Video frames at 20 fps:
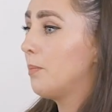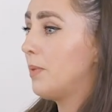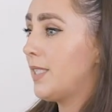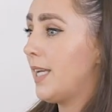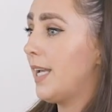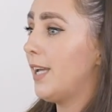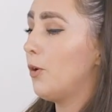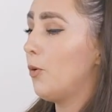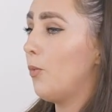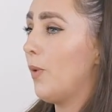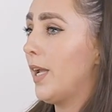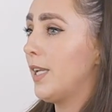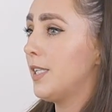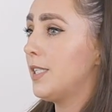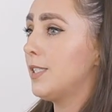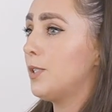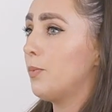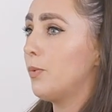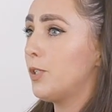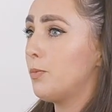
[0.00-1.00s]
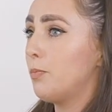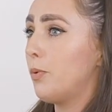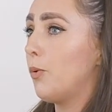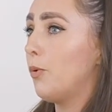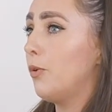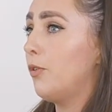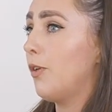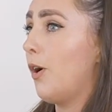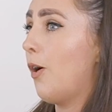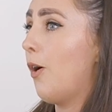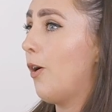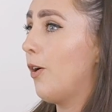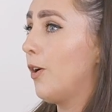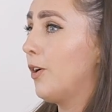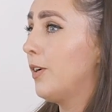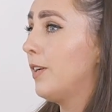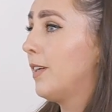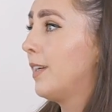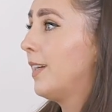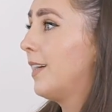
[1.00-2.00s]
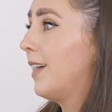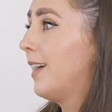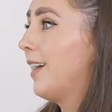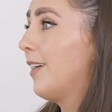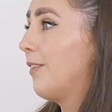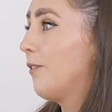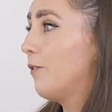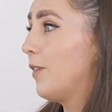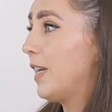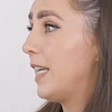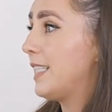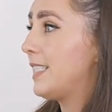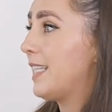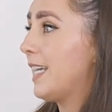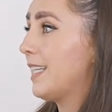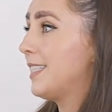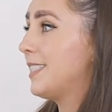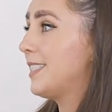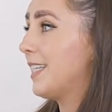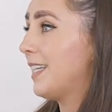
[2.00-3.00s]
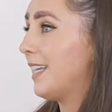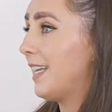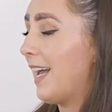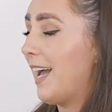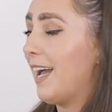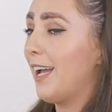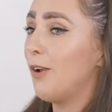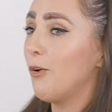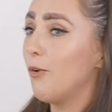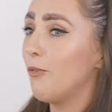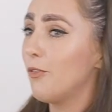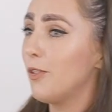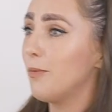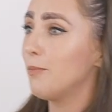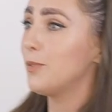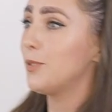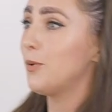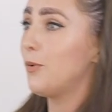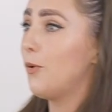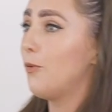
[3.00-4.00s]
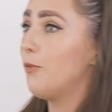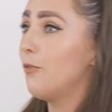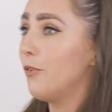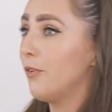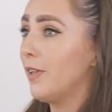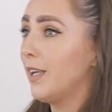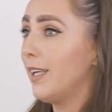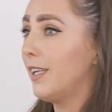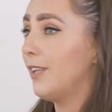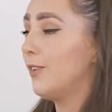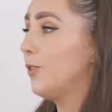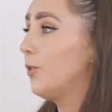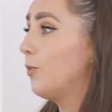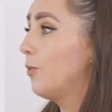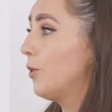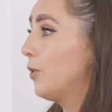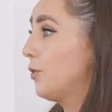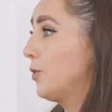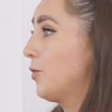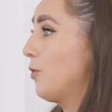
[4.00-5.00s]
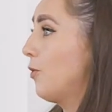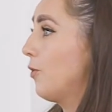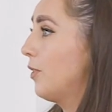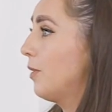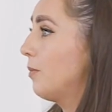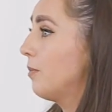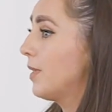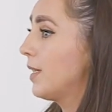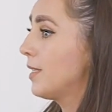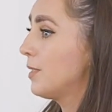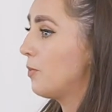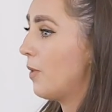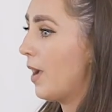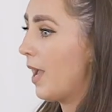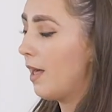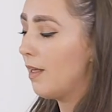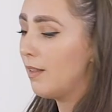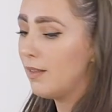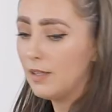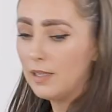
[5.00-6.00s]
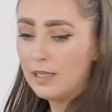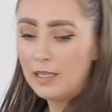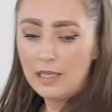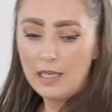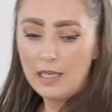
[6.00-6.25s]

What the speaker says: potato wedges, which both are really tasty. I love them, so hopefully you will enjoy them as well.